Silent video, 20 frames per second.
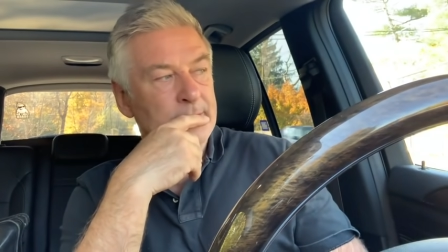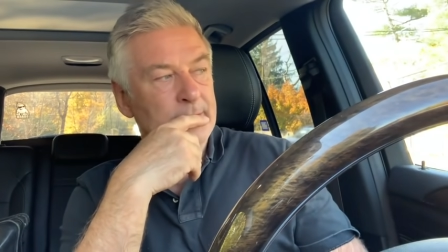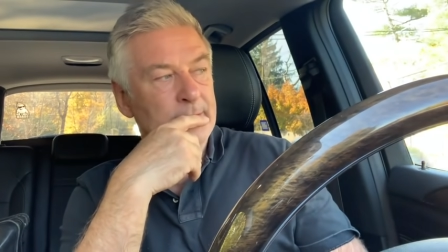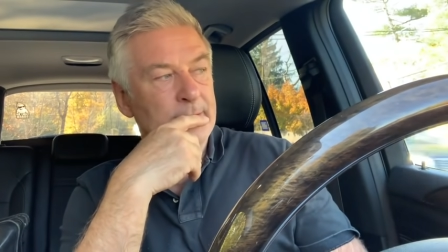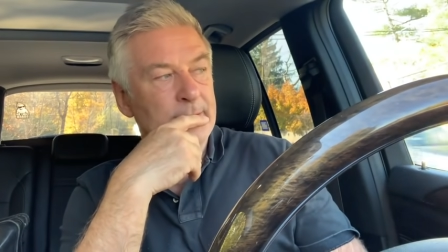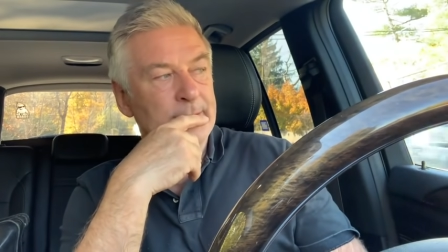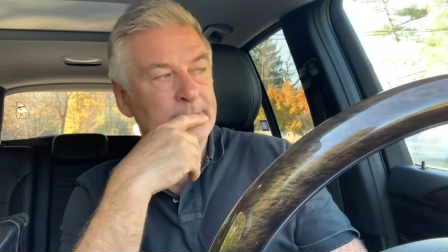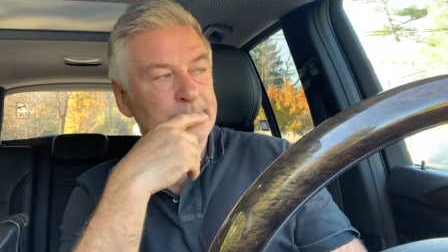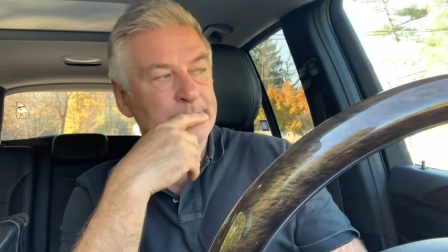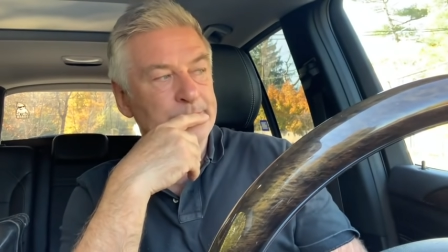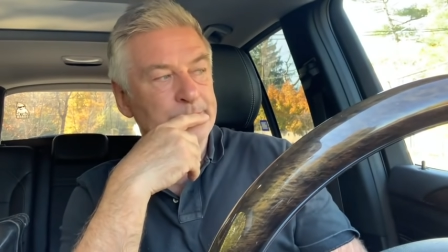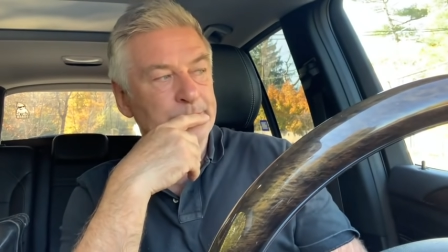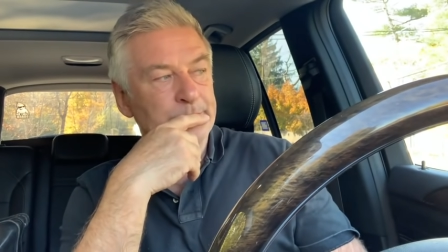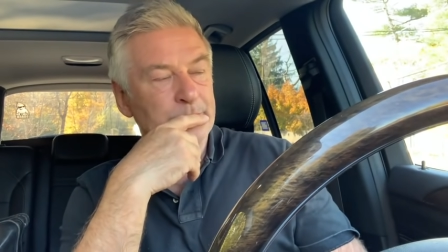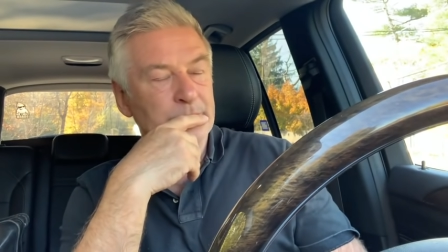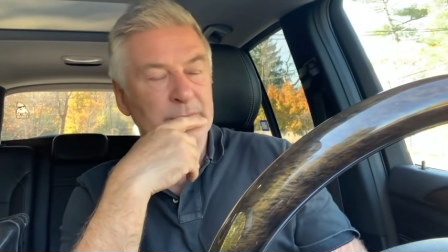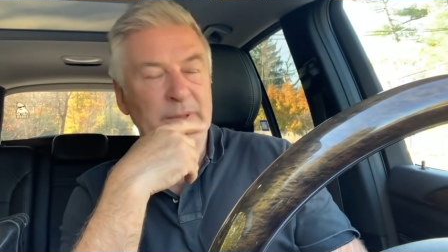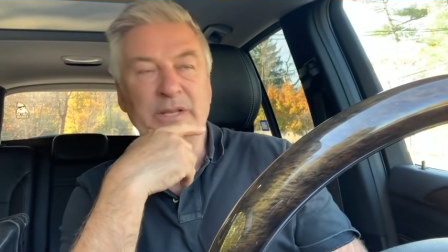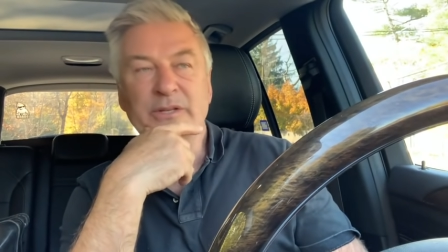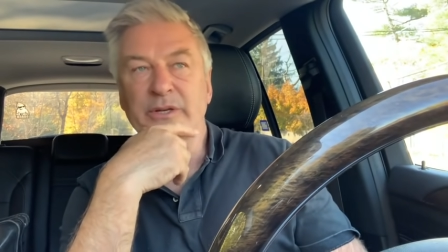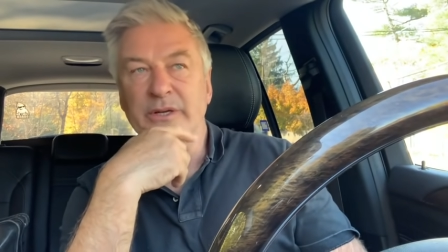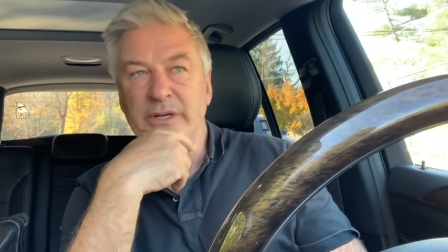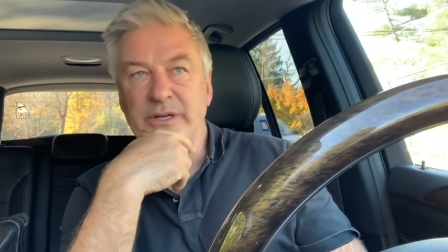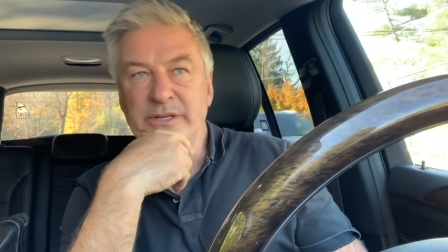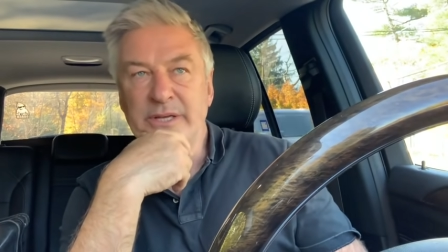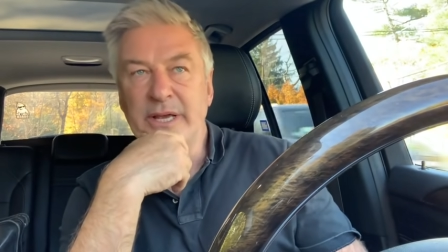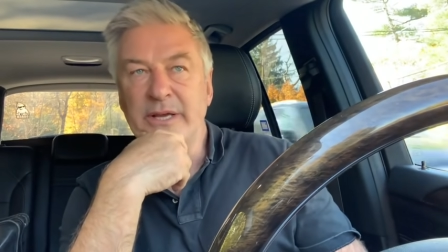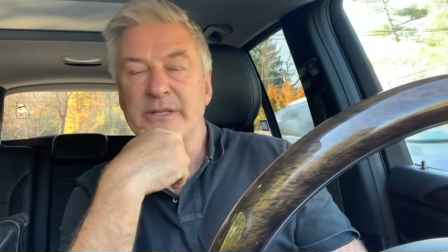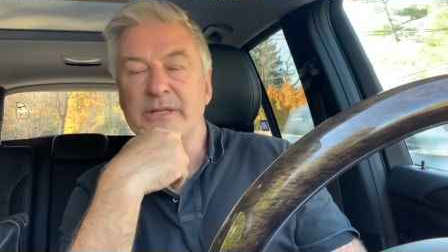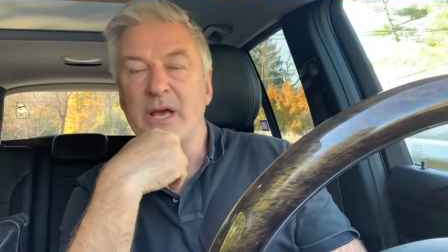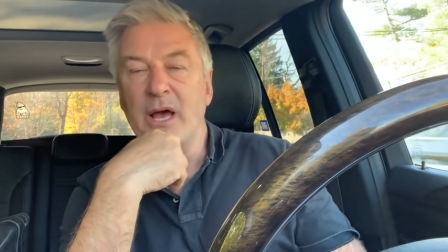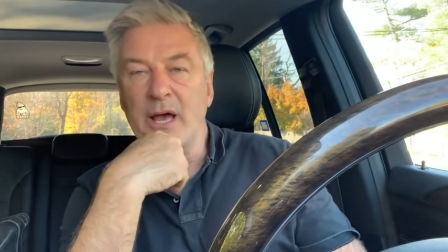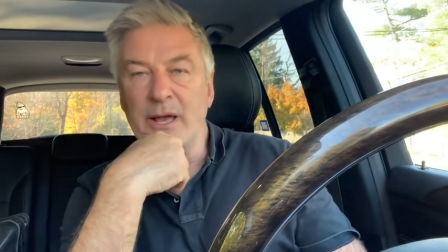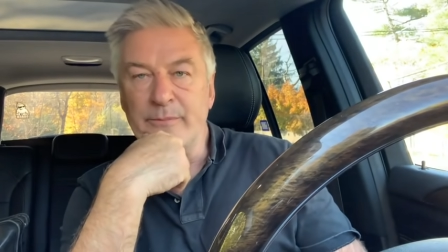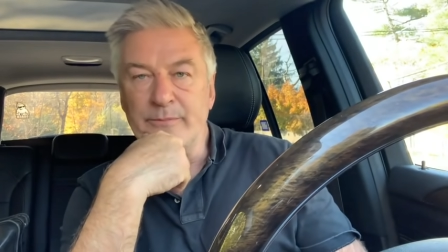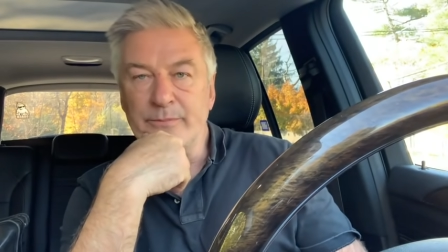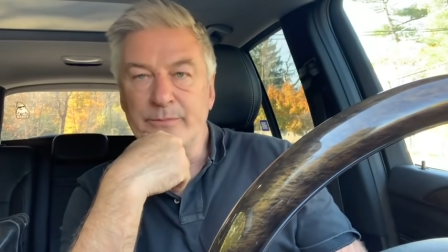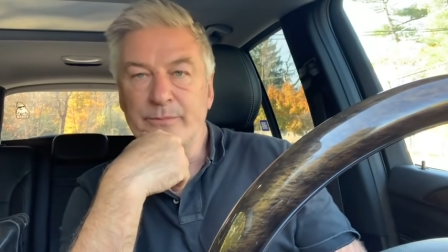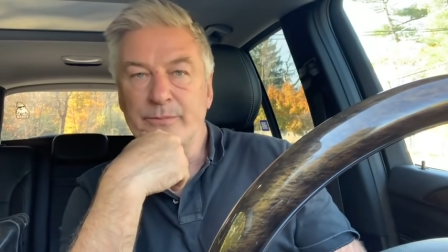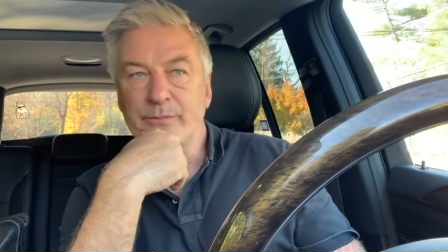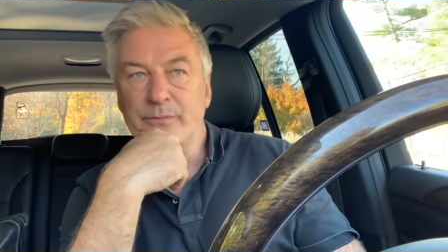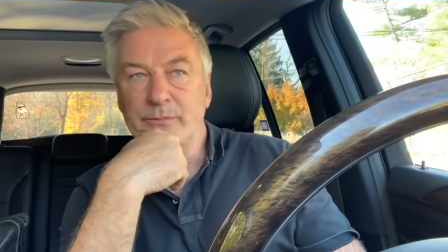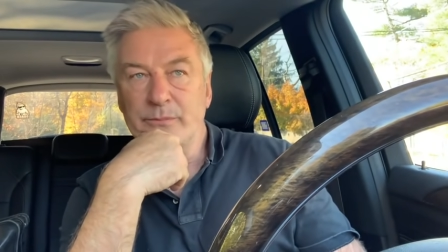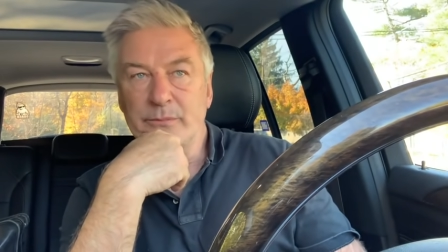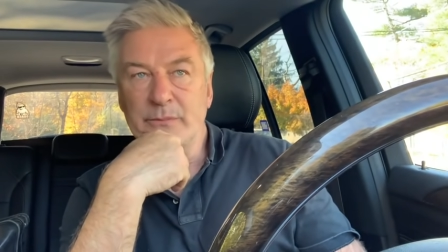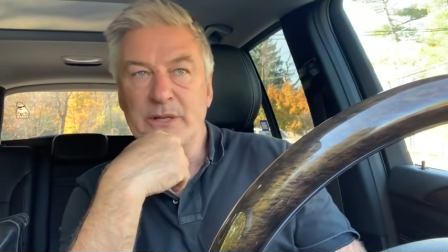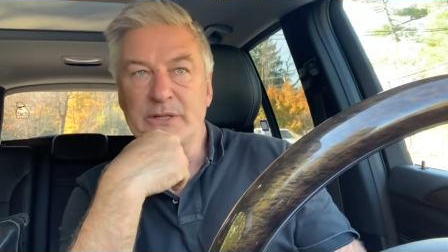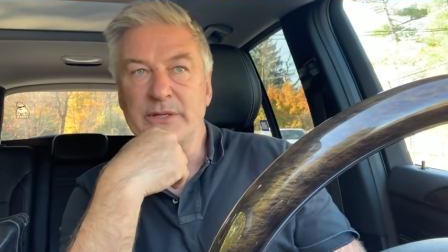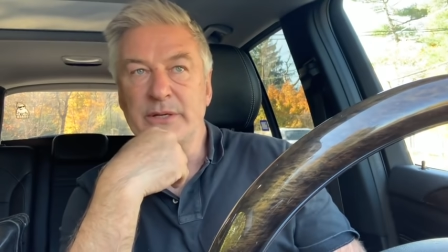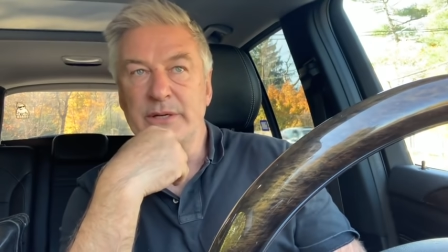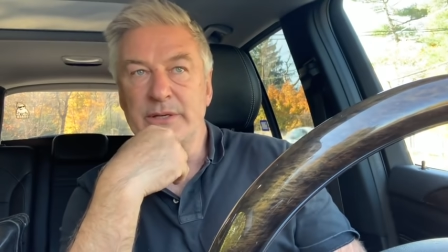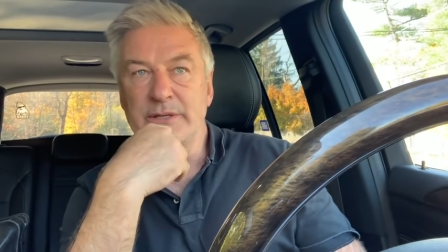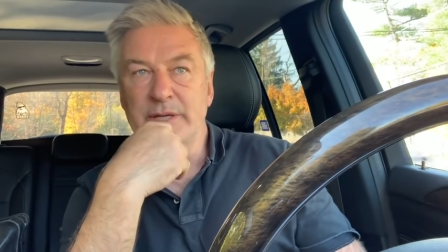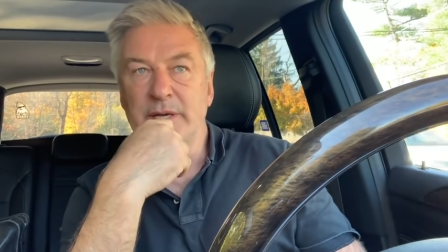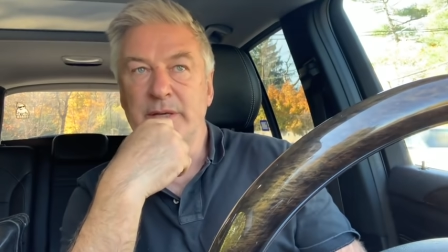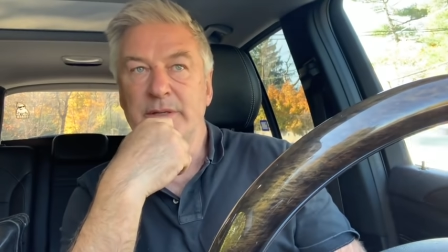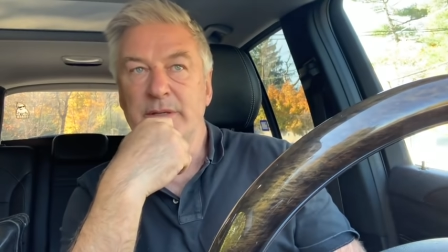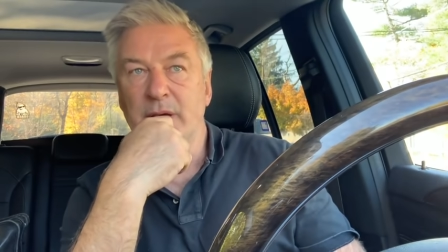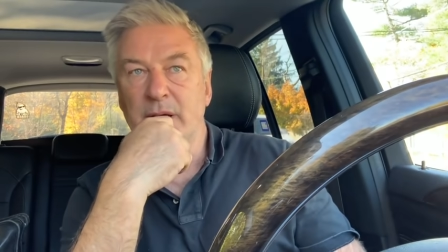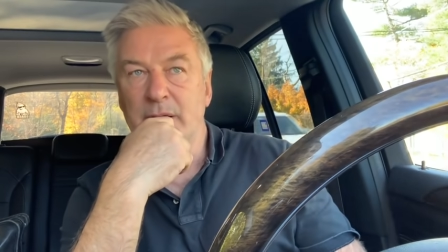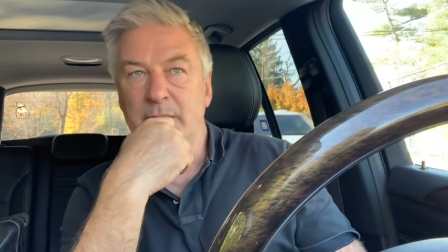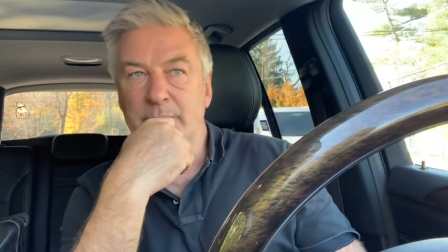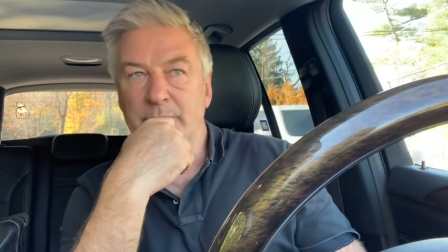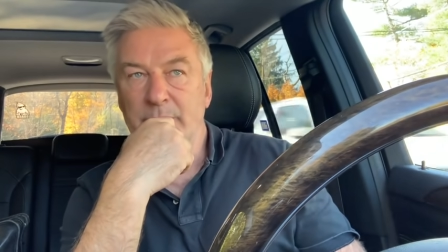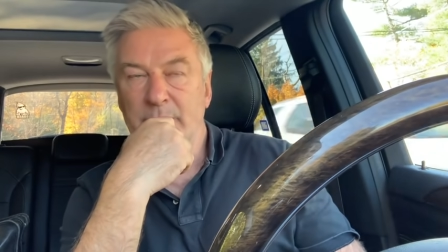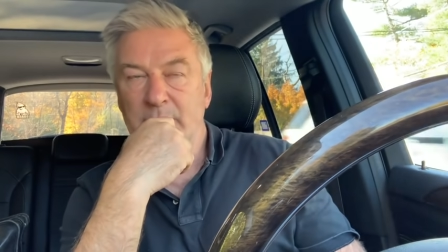Um, that's going to take time. That's going to take time.